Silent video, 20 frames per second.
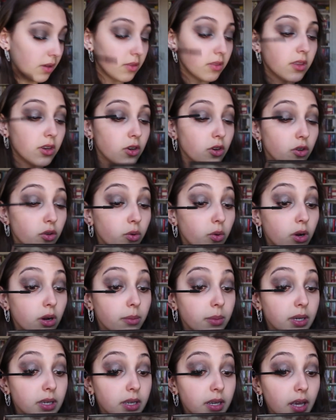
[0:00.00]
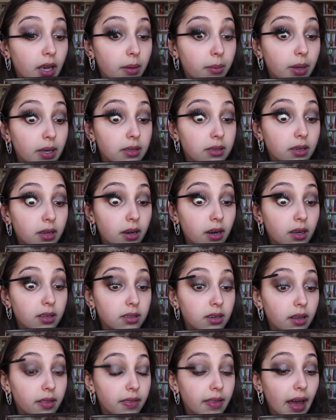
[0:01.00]
the new Urban Decay mascara.
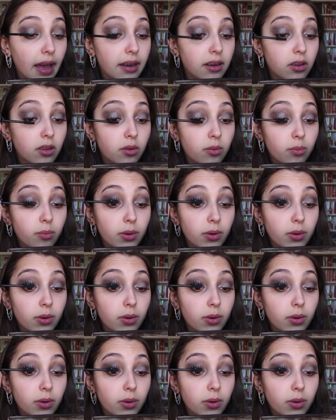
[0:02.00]
It's not that new,